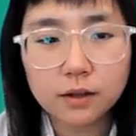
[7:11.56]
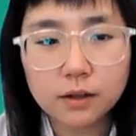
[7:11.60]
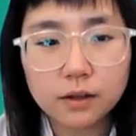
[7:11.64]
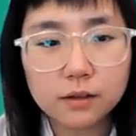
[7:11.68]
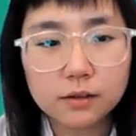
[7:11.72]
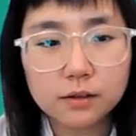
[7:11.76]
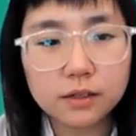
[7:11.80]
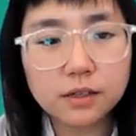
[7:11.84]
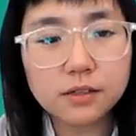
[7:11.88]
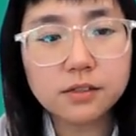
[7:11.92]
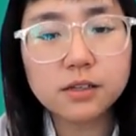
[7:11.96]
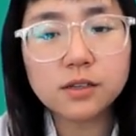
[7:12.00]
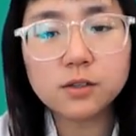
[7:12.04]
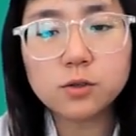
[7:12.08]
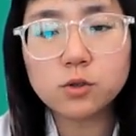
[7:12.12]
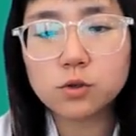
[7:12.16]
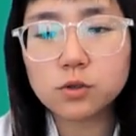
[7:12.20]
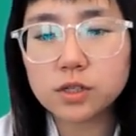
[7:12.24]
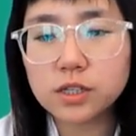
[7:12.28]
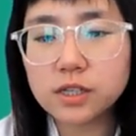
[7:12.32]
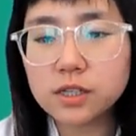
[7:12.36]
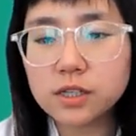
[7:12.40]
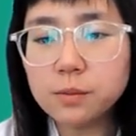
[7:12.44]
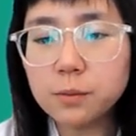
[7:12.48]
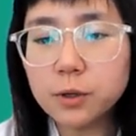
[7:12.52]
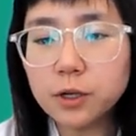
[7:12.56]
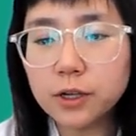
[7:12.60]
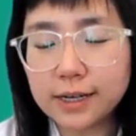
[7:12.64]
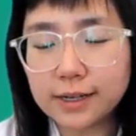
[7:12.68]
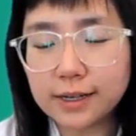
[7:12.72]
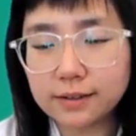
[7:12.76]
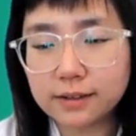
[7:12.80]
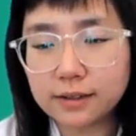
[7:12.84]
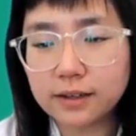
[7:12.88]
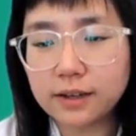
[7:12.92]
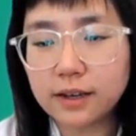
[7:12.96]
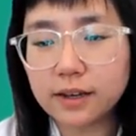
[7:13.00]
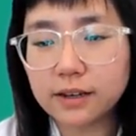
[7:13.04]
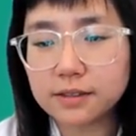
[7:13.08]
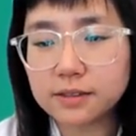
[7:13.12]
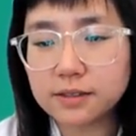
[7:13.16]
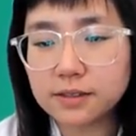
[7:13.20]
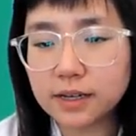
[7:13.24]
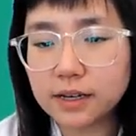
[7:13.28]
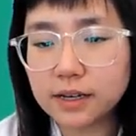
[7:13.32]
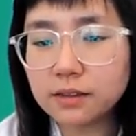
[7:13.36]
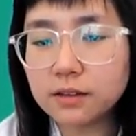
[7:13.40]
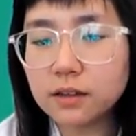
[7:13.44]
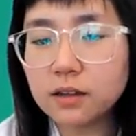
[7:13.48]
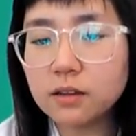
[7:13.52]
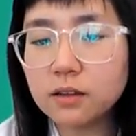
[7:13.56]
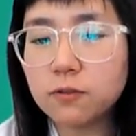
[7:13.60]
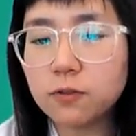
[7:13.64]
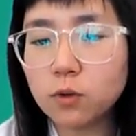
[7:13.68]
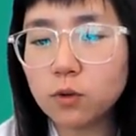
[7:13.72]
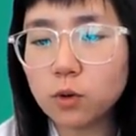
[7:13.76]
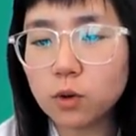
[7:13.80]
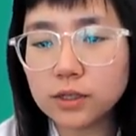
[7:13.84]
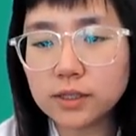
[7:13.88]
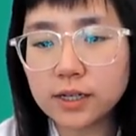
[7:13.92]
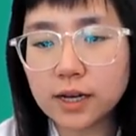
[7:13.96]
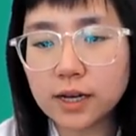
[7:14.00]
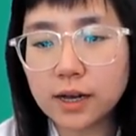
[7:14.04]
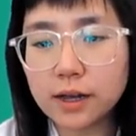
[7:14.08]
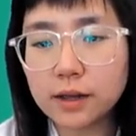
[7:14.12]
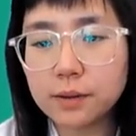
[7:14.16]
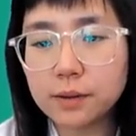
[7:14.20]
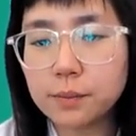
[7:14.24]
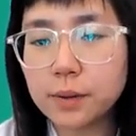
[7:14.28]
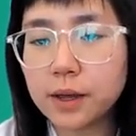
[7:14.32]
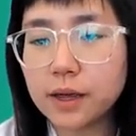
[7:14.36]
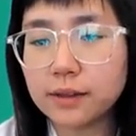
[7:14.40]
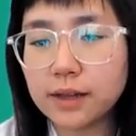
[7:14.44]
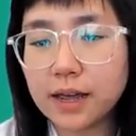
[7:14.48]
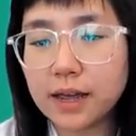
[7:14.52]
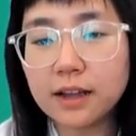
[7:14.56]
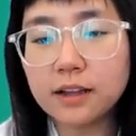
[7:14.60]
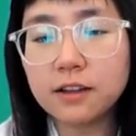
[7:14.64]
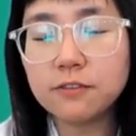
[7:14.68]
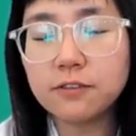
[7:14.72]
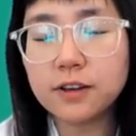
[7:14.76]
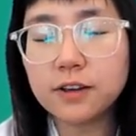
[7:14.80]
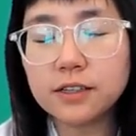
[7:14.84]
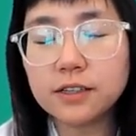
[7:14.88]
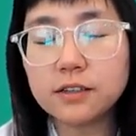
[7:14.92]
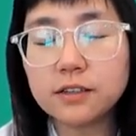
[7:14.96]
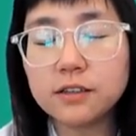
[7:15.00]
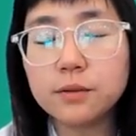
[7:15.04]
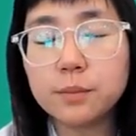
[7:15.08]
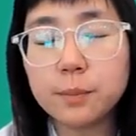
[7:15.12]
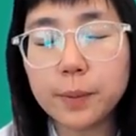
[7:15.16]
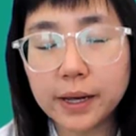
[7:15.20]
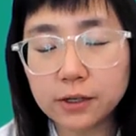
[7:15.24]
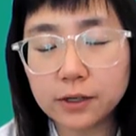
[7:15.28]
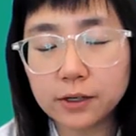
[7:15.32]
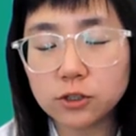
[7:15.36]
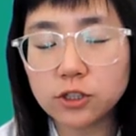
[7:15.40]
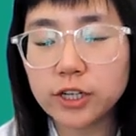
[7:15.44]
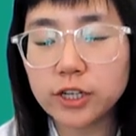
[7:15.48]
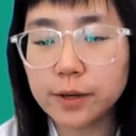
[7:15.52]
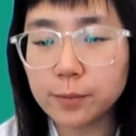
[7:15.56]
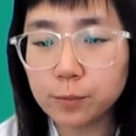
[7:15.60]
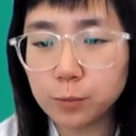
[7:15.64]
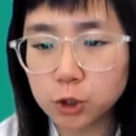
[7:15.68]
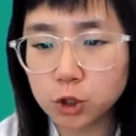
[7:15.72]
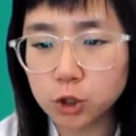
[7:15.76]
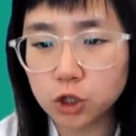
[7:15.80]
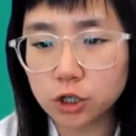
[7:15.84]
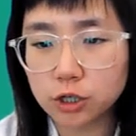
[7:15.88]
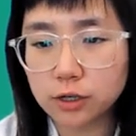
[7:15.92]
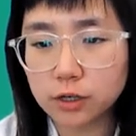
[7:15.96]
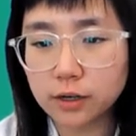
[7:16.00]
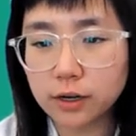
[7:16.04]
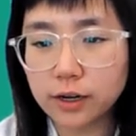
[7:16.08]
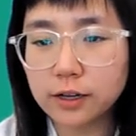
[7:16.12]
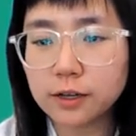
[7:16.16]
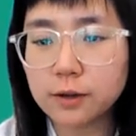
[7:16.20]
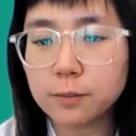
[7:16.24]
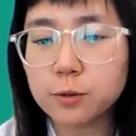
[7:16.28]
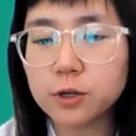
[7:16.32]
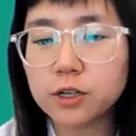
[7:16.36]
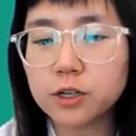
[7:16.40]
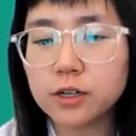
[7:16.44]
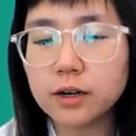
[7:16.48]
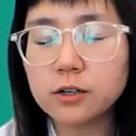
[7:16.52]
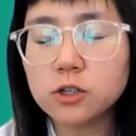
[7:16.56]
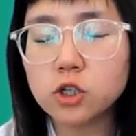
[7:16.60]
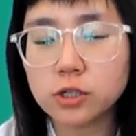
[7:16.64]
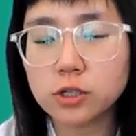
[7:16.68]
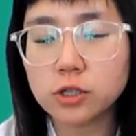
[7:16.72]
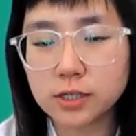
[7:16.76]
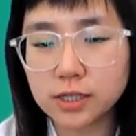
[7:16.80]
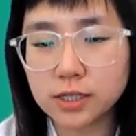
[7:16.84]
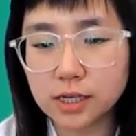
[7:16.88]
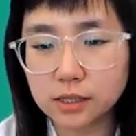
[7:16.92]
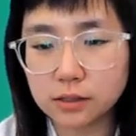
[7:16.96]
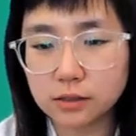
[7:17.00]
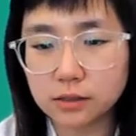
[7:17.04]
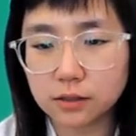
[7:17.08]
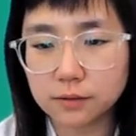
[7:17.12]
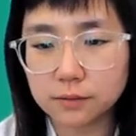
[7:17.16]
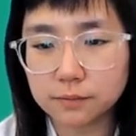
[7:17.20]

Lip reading: This is to simulate the extended floor time and elevated batter temperature in a production setting.